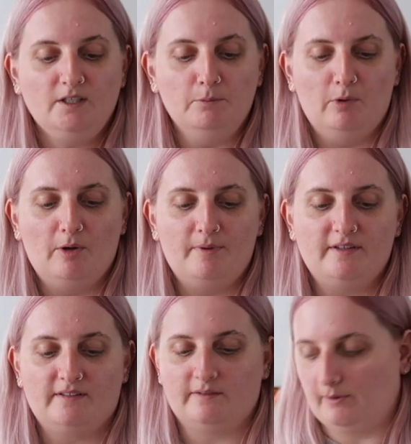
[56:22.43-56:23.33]
But a
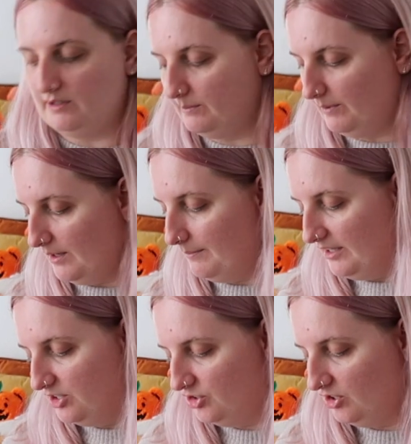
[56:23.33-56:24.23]
bit disappointed, but I
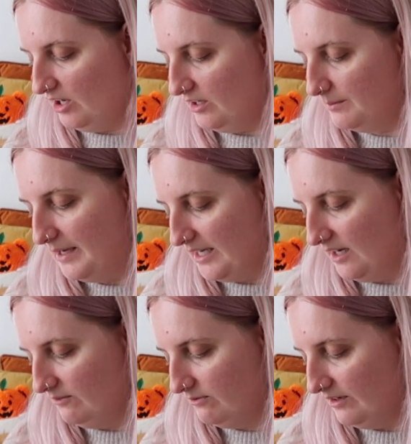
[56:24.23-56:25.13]
managed to kind of make
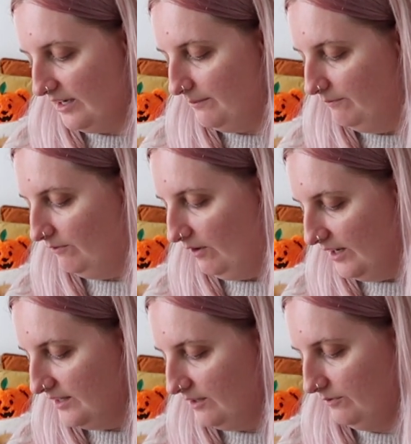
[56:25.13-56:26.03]
up for it and
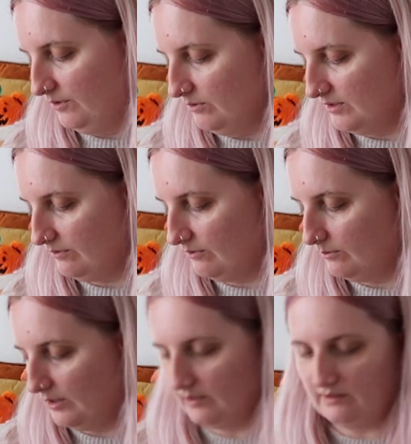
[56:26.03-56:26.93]
find a few
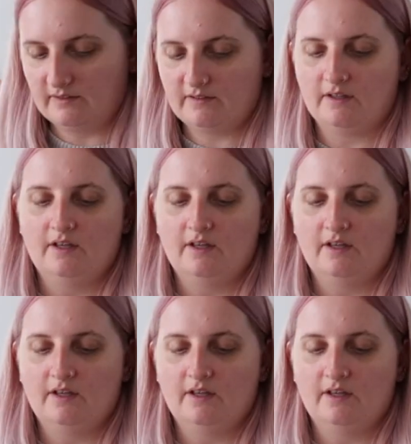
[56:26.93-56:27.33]
different ones.